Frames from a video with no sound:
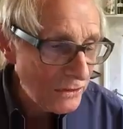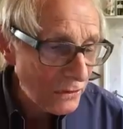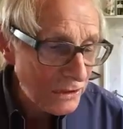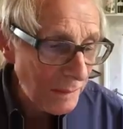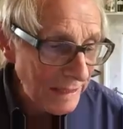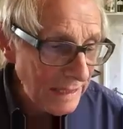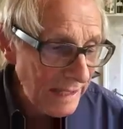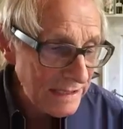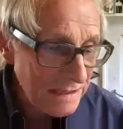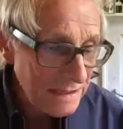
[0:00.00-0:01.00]
We talked about
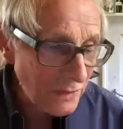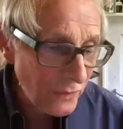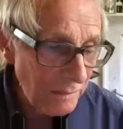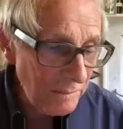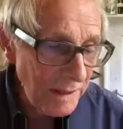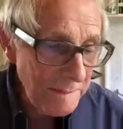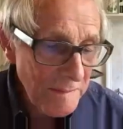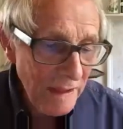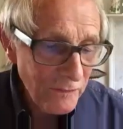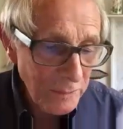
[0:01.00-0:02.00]
the lessons from
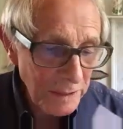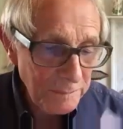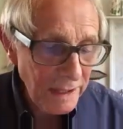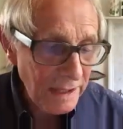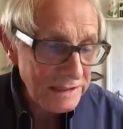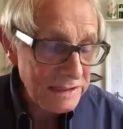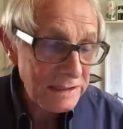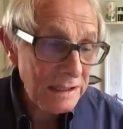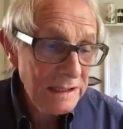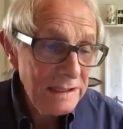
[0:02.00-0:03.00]
the
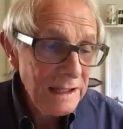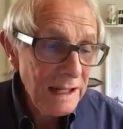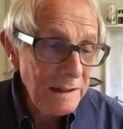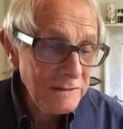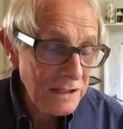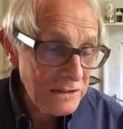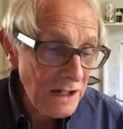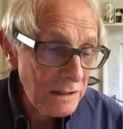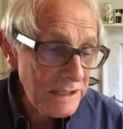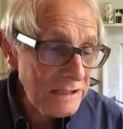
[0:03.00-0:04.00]
past,
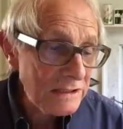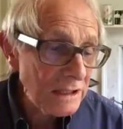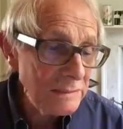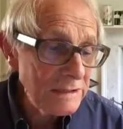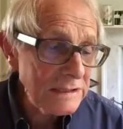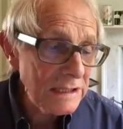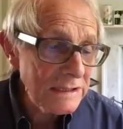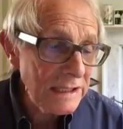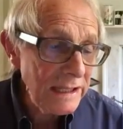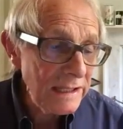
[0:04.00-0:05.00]
Jeremy's time
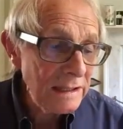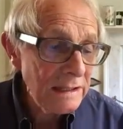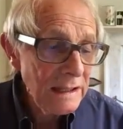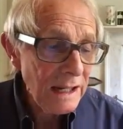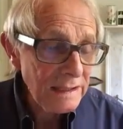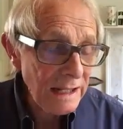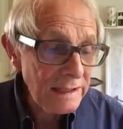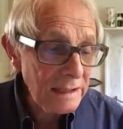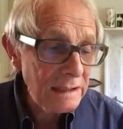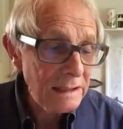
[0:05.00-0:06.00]
as leader,
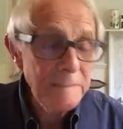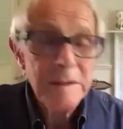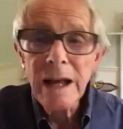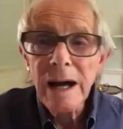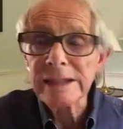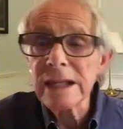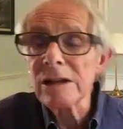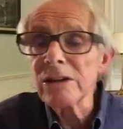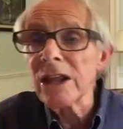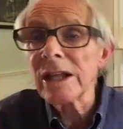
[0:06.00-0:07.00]
and I think
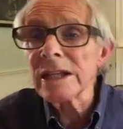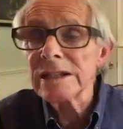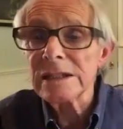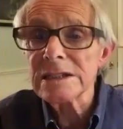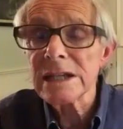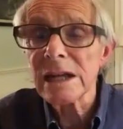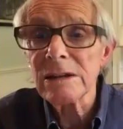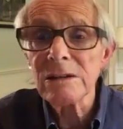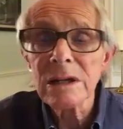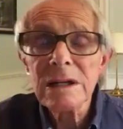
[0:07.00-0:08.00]
the other thing to
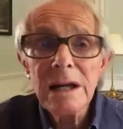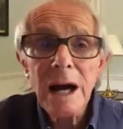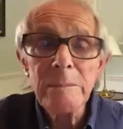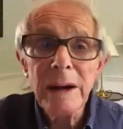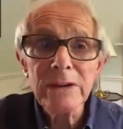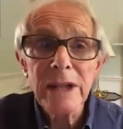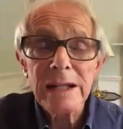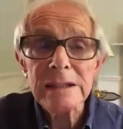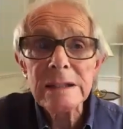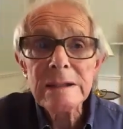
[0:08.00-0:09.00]
say along
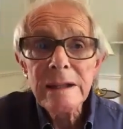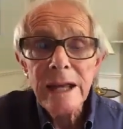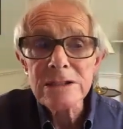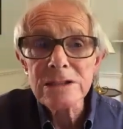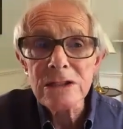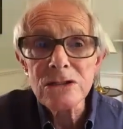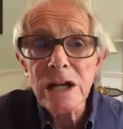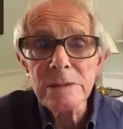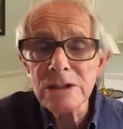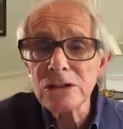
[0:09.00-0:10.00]
about that is
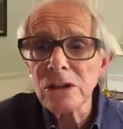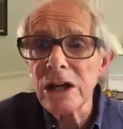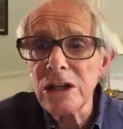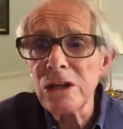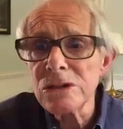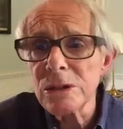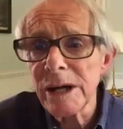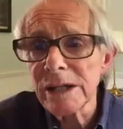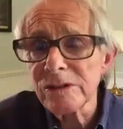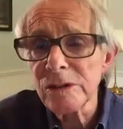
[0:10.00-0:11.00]
that Jeremy took a
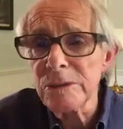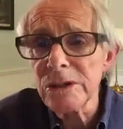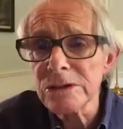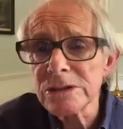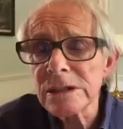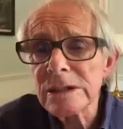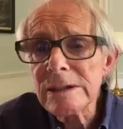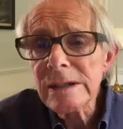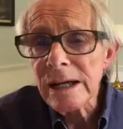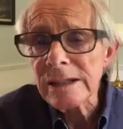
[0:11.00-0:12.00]
huge amount of
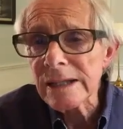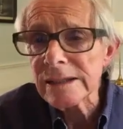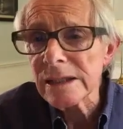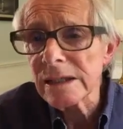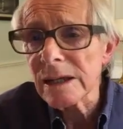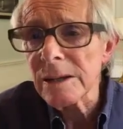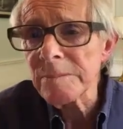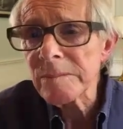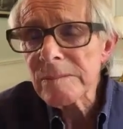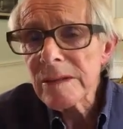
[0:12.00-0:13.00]
abuse, and I think
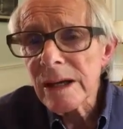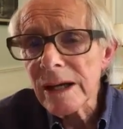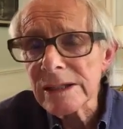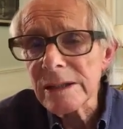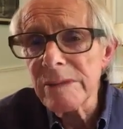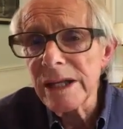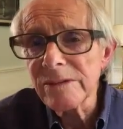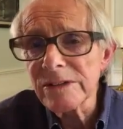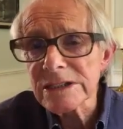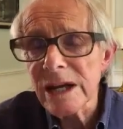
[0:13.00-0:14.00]

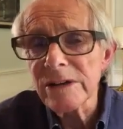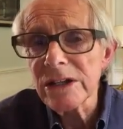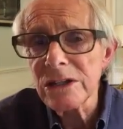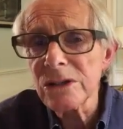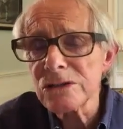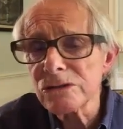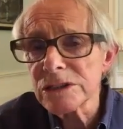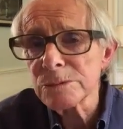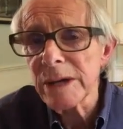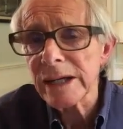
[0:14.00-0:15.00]
many of us have a
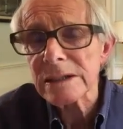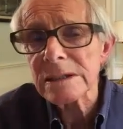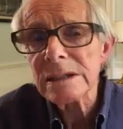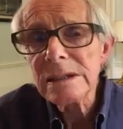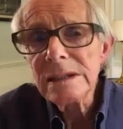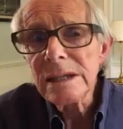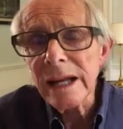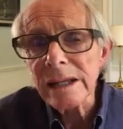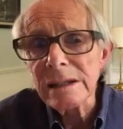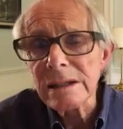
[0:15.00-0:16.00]
huge respect
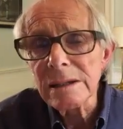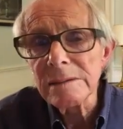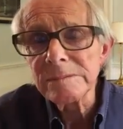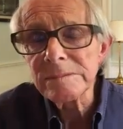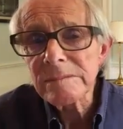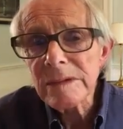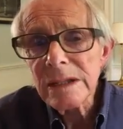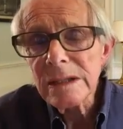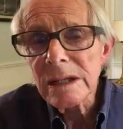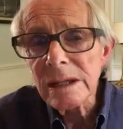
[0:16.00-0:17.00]
and
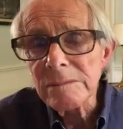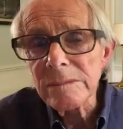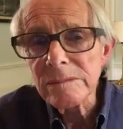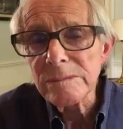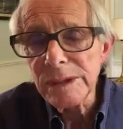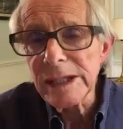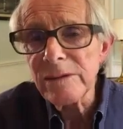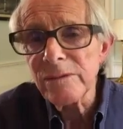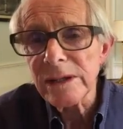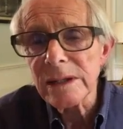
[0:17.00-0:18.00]

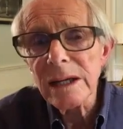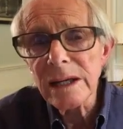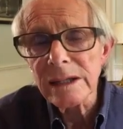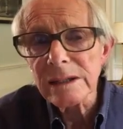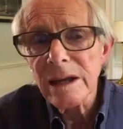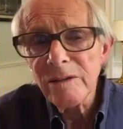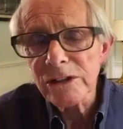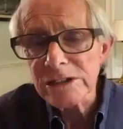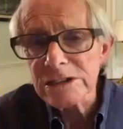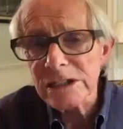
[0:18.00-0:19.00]
belief in and
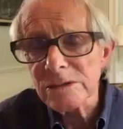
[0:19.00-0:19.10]
for